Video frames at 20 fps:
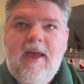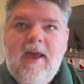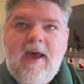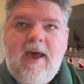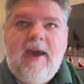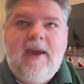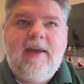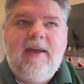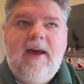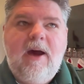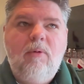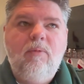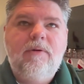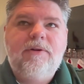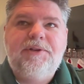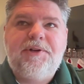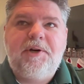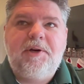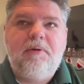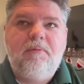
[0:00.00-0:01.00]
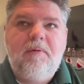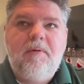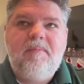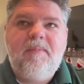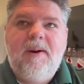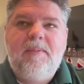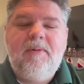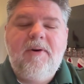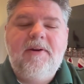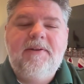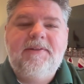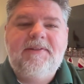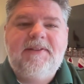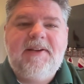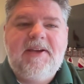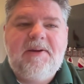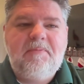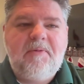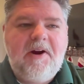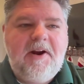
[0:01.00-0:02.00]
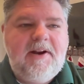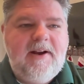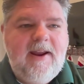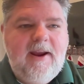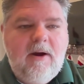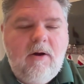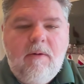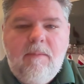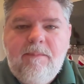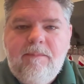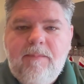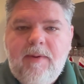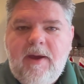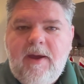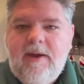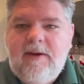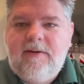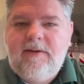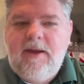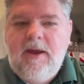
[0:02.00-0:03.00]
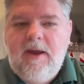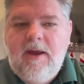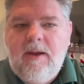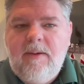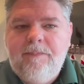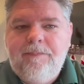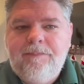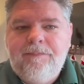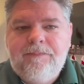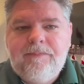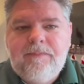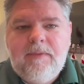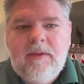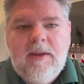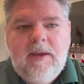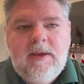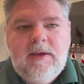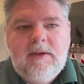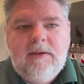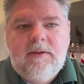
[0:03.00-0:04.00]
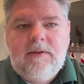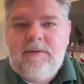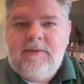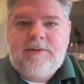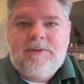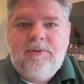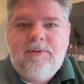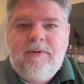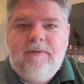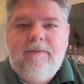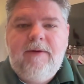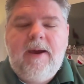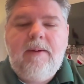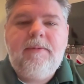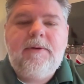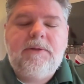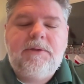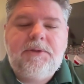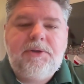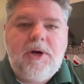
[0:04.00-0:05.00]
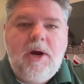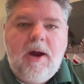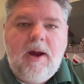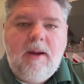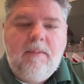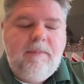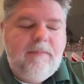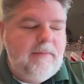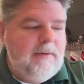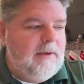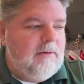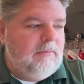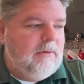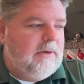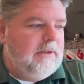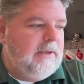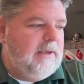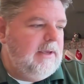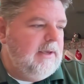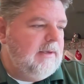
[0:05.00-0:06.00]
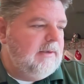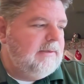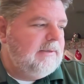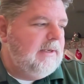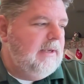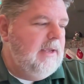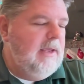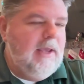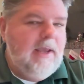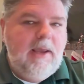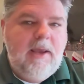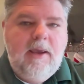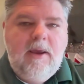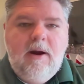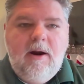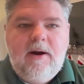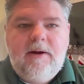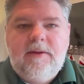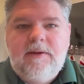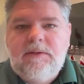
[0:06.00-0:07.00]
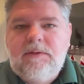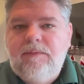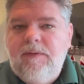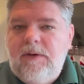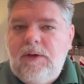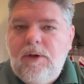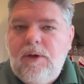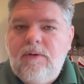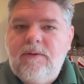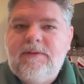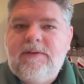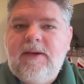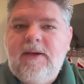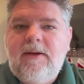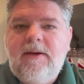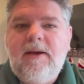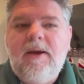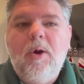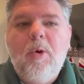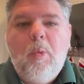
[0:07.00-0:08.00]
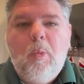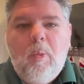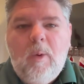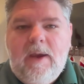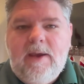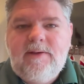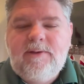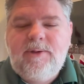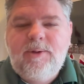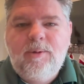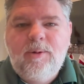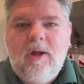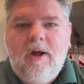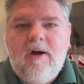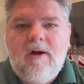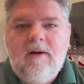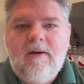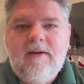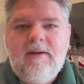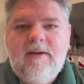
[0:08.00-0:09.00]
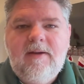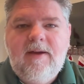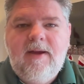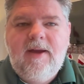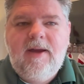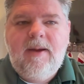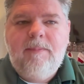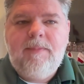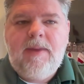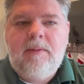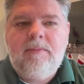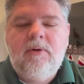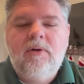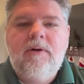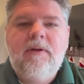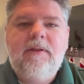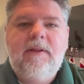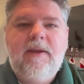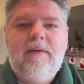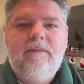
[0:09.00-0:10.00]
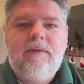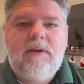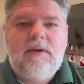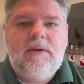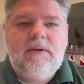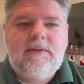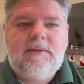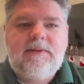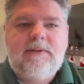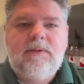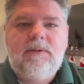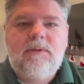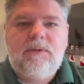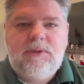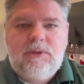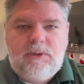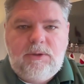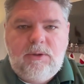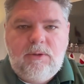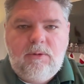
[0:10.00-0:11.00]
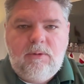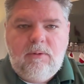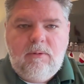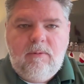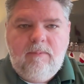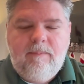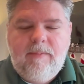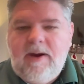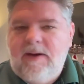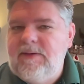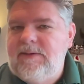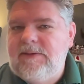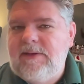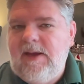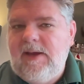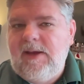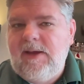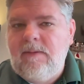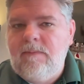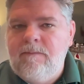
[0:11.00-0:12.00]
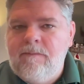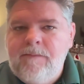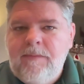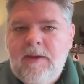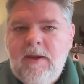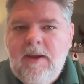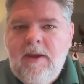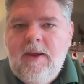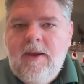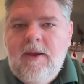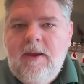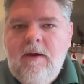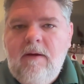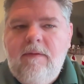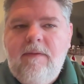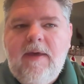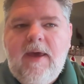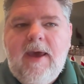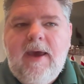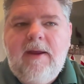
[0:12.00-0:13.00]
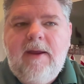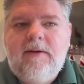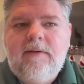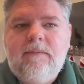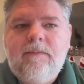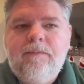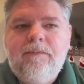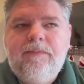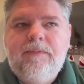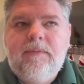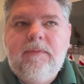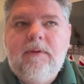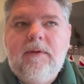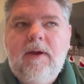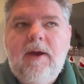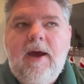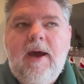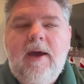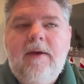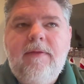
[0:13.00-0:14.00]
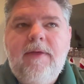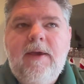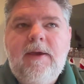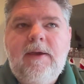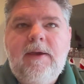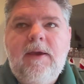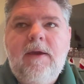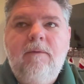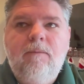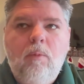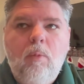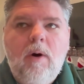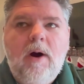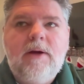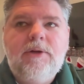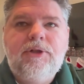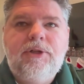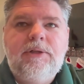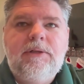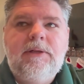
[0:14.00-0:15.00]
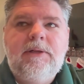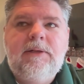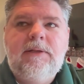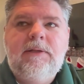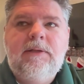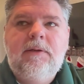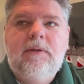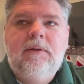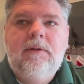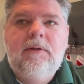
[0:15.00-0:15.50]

I wished I could remember his name right now, but he's doing a fabulous job. He really is. All right, this video is getting way too long. I'm going to leave this to you by saying that I think if Washington